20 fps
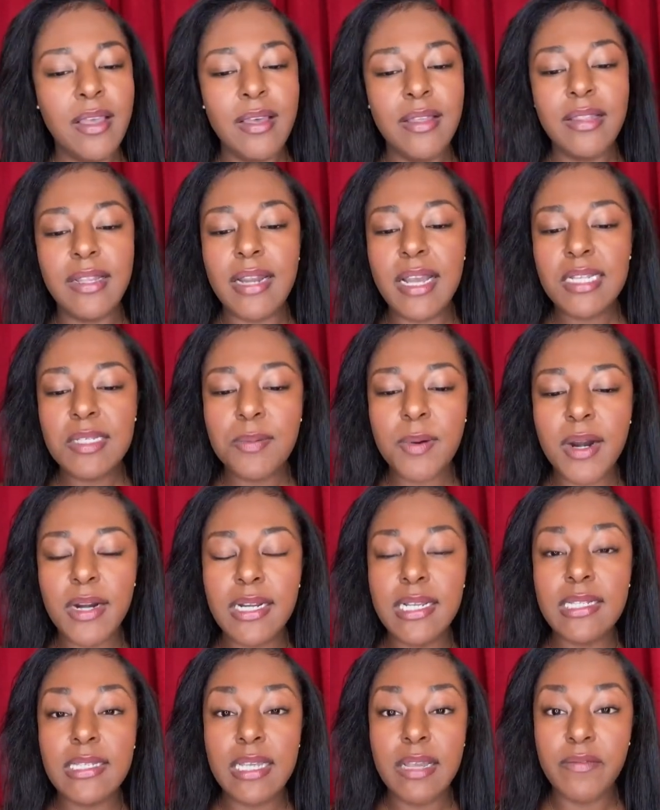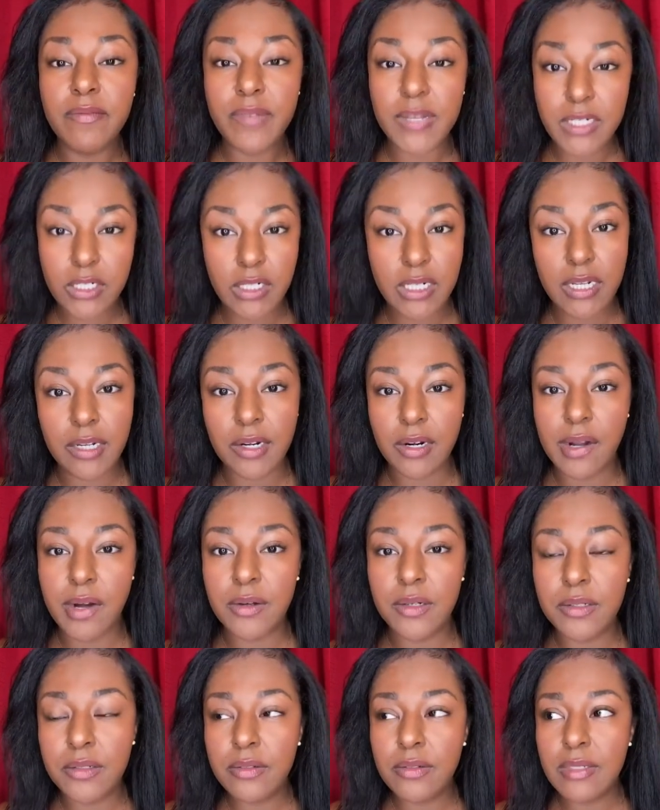The next part is envisioning your
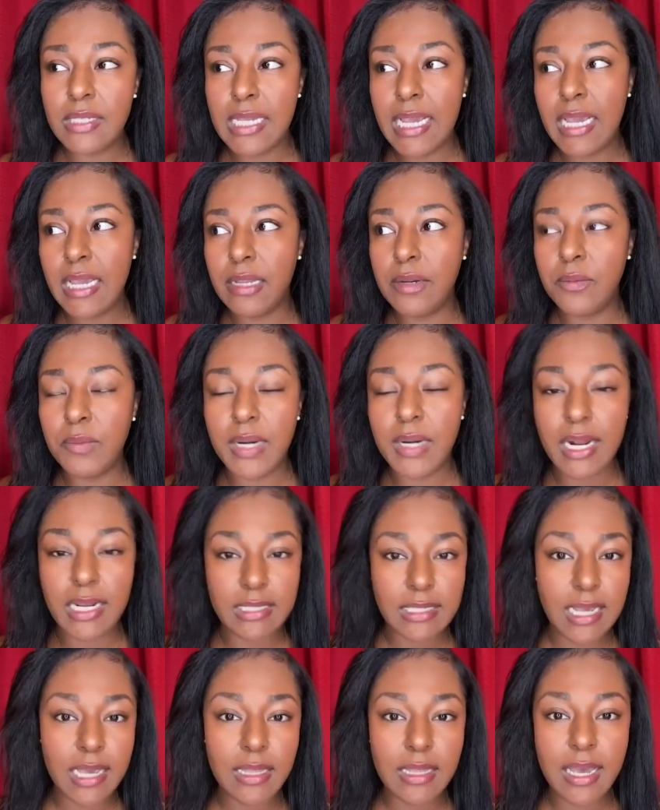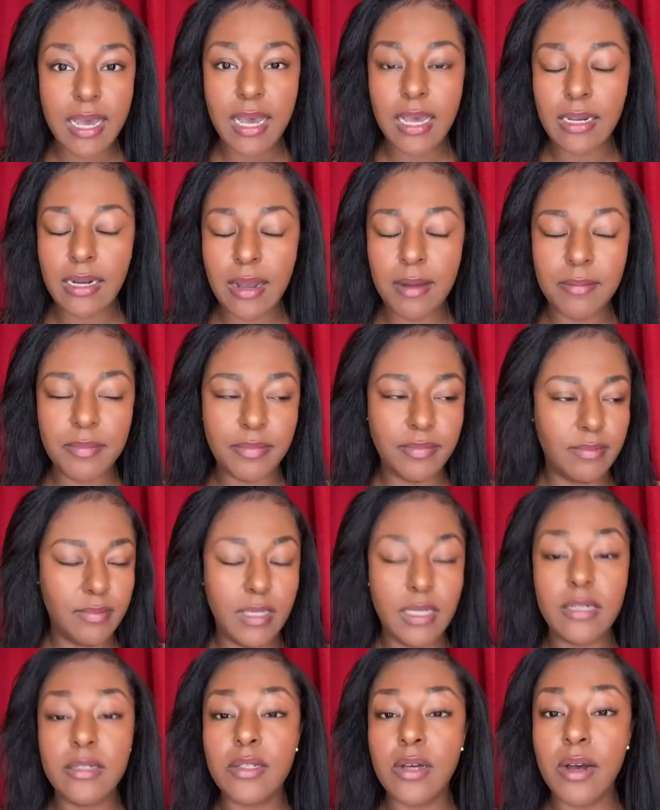goals. And when I say that, I'm
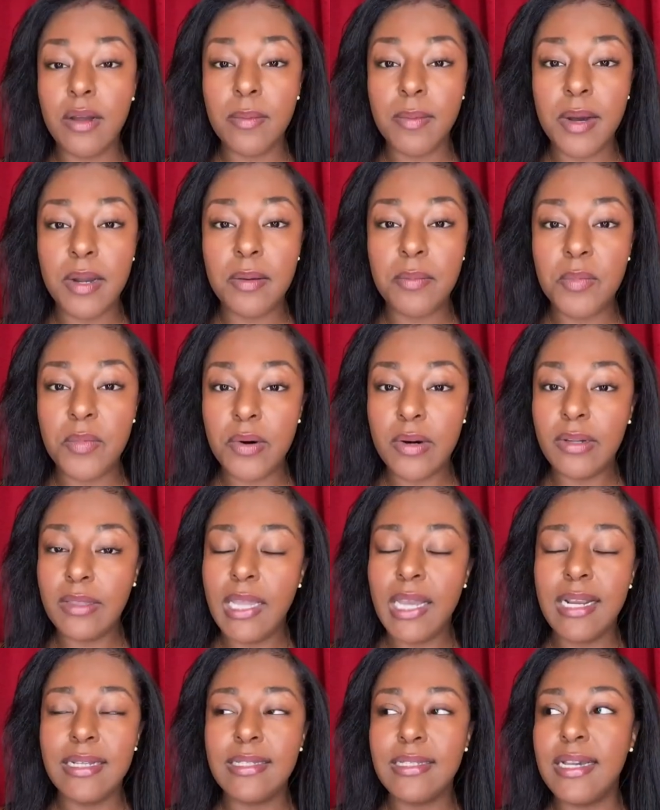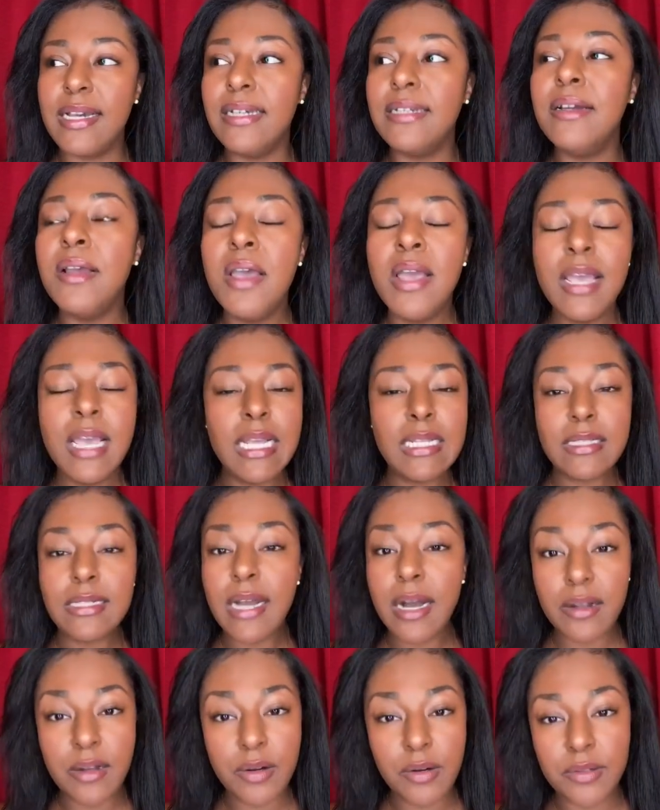going to talk about it more. Like I said, it's
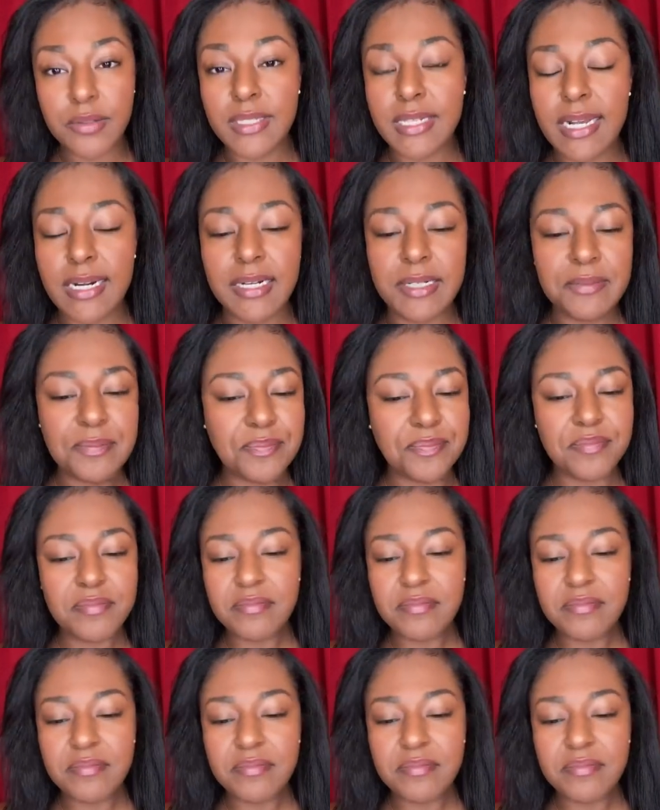not goal setting.